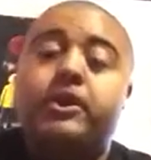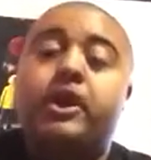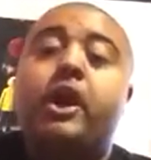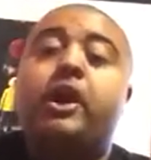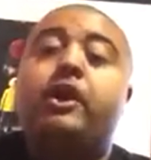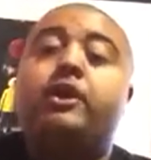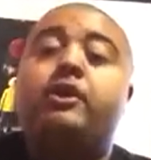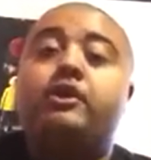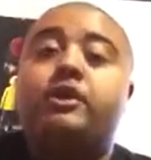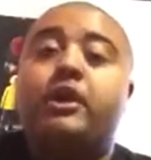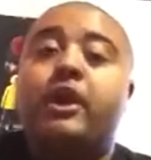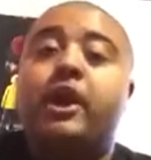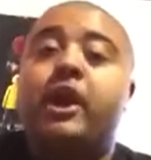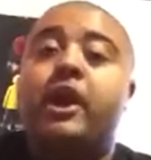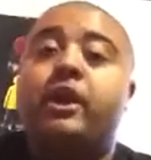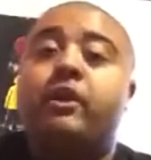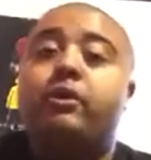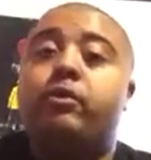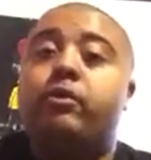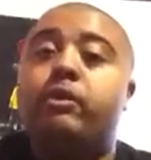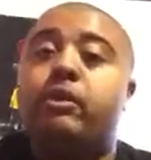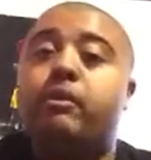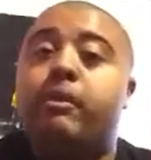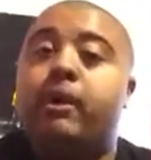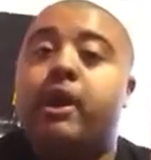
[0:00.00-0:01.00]
I actually had
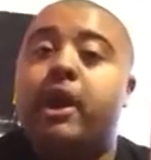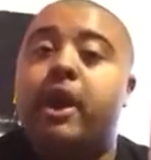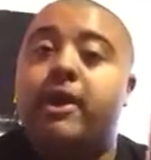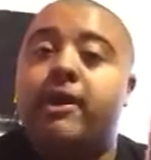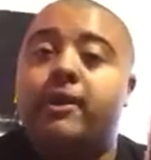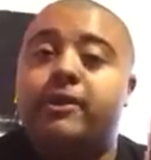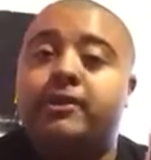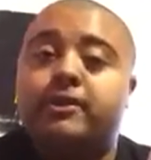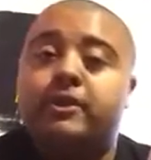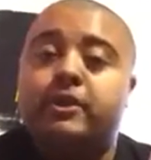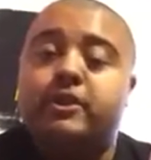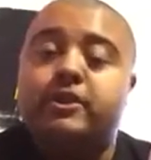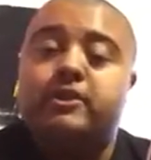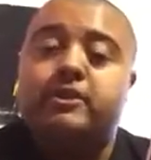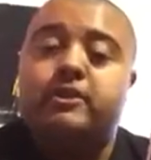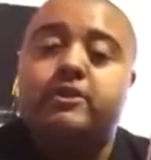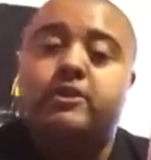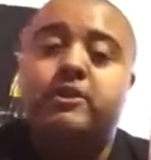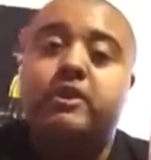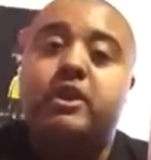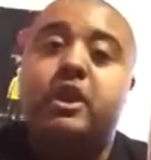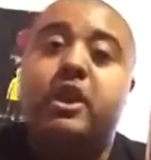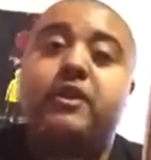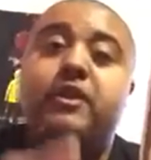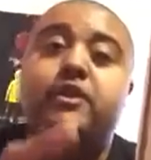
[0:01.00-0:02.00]
to rebuy this
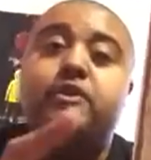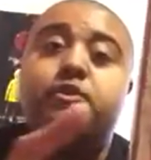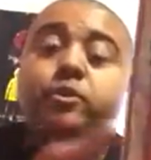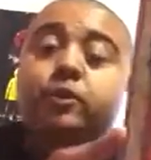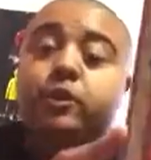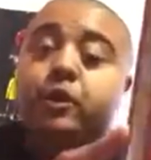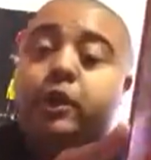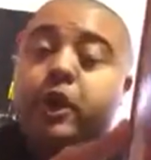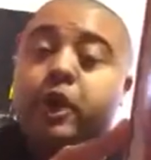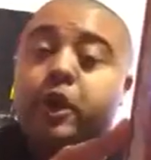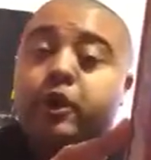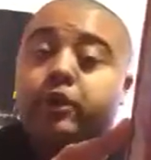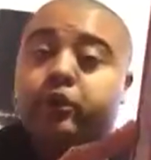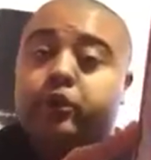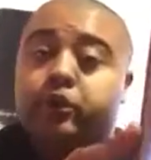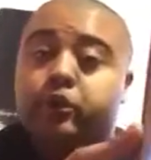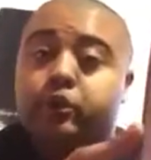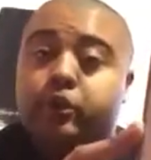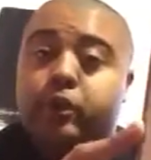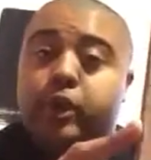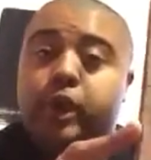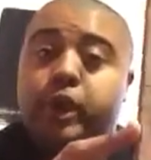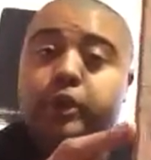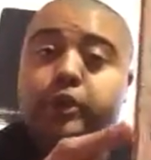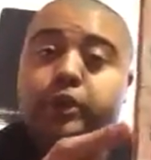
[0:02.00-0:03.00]
because this one I also
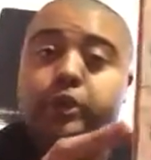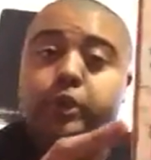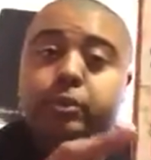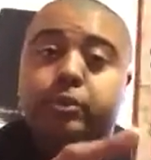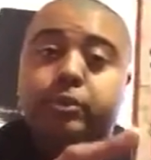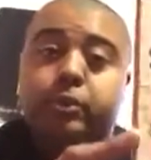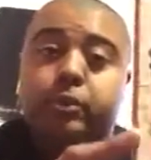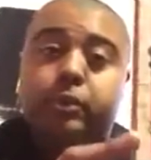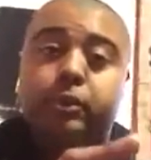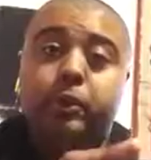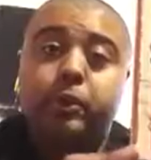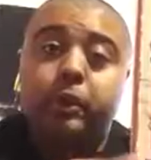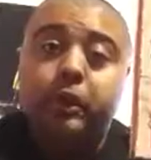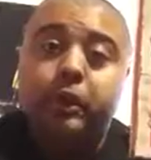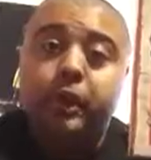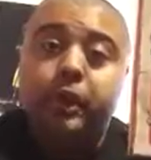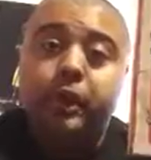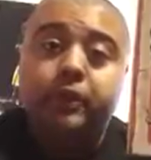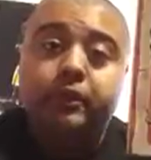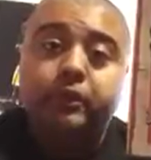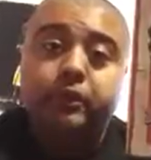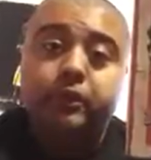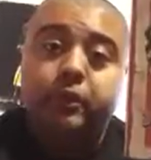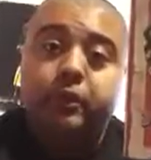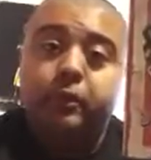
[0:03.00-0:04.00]
scratched up to a
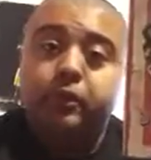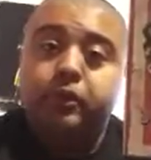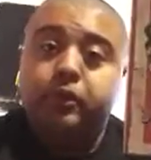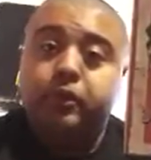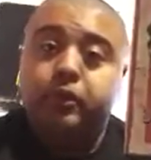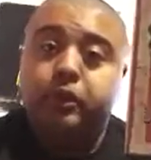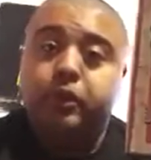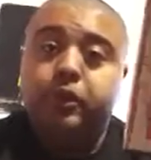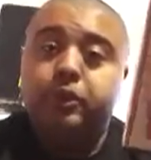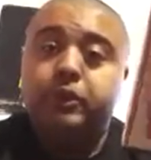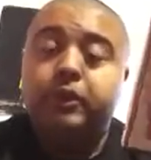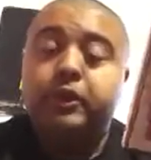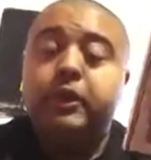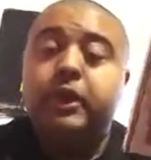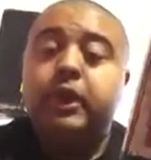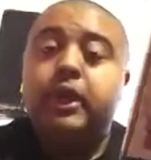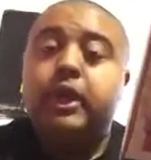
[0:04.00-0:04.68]
lot too, so